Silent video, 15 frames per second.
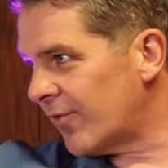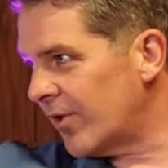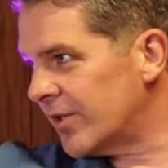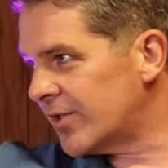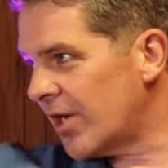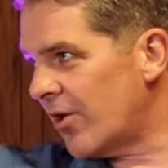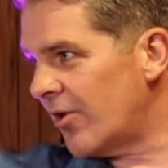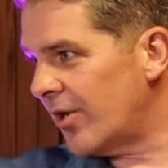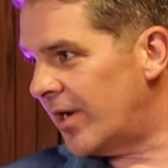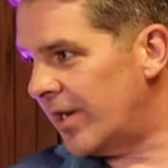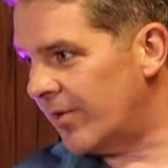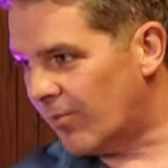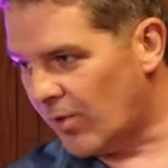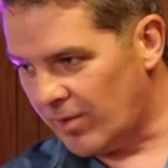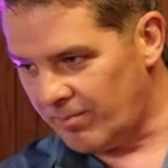for
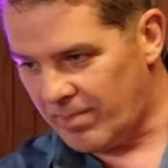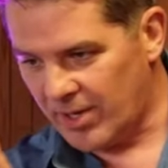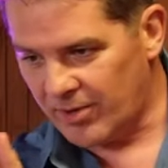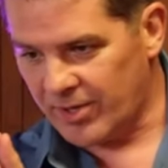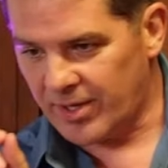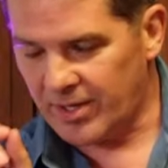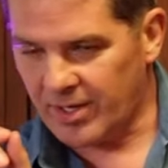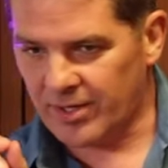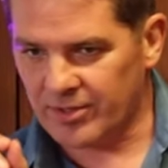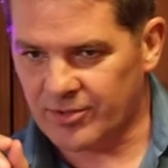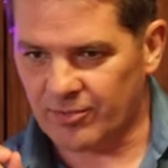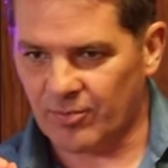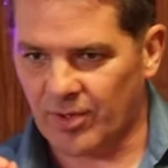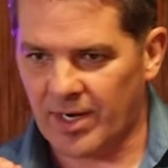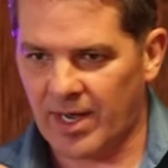eternity, one billion years,
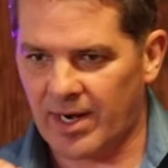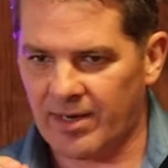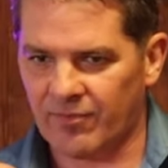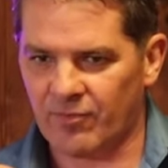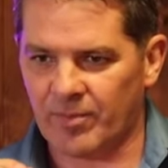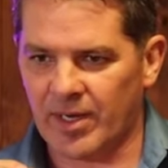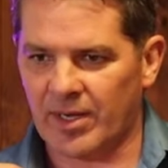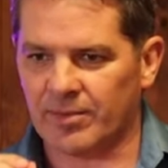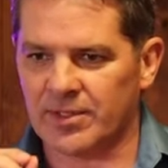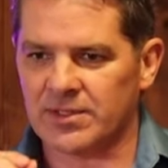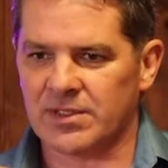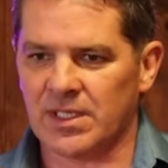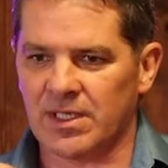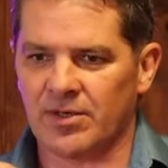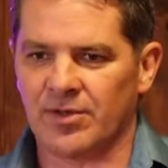you would not even be able to
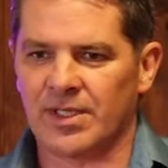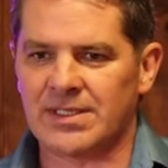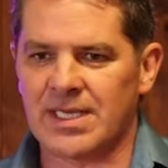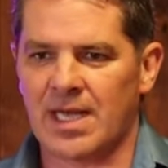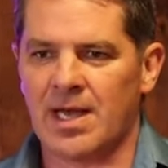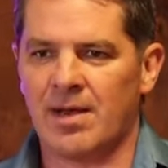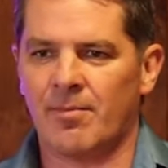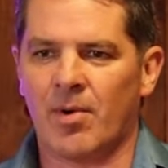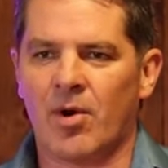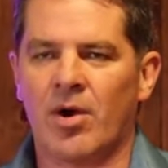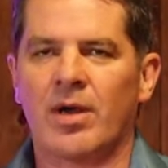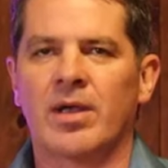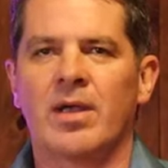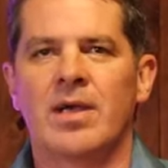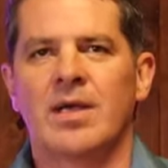see it on the time
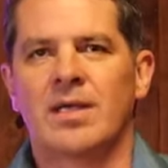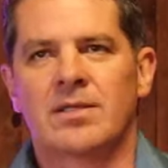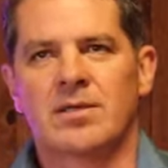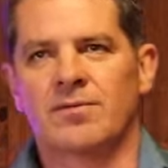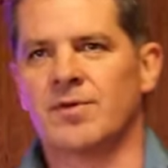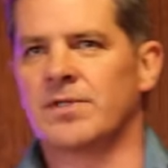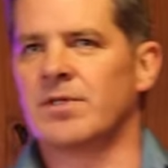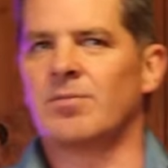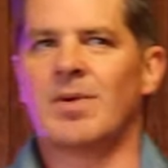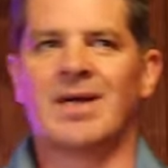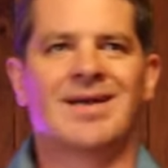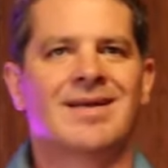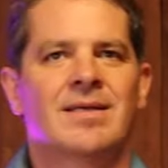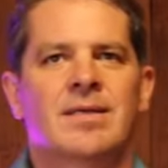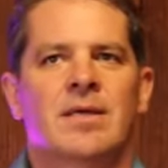mark. So for
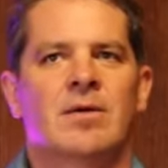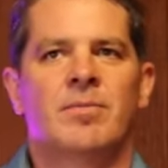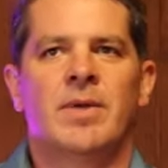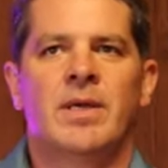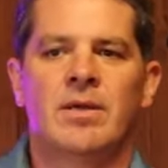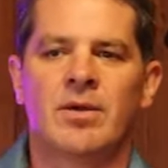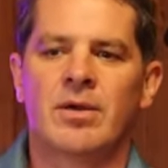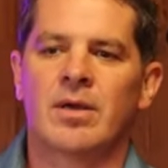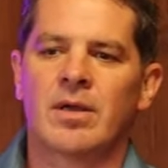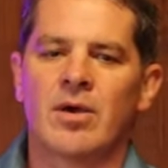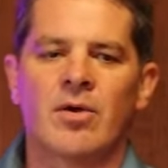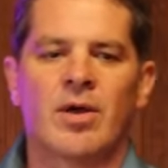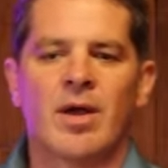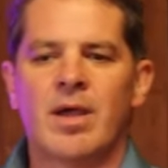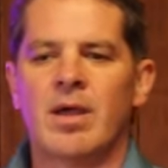somebody to tell me you're going to
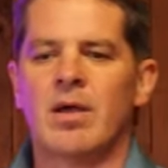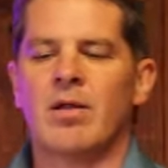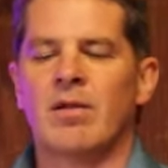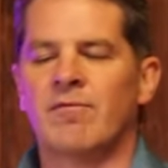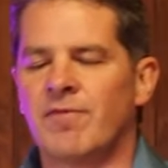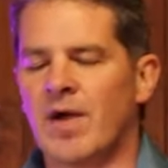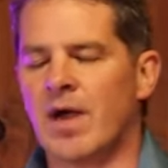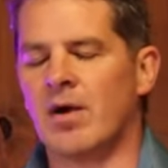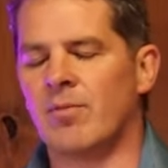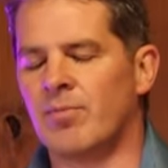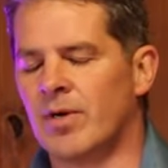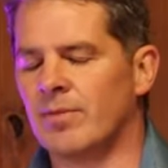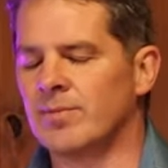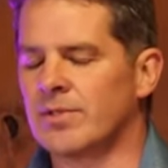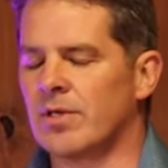go to hell and fire and
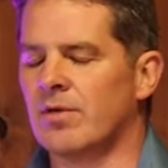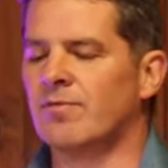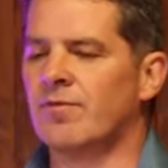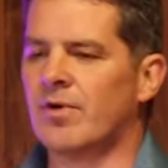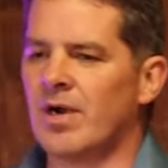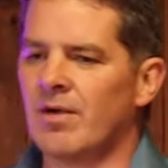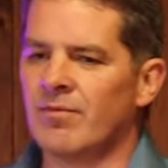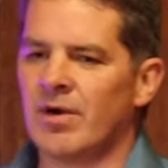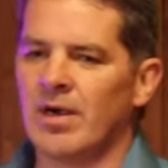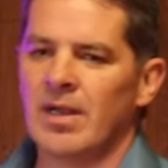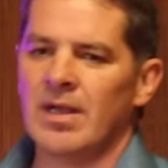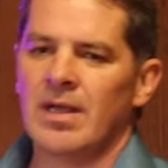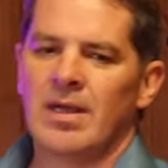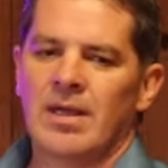brimstone forever,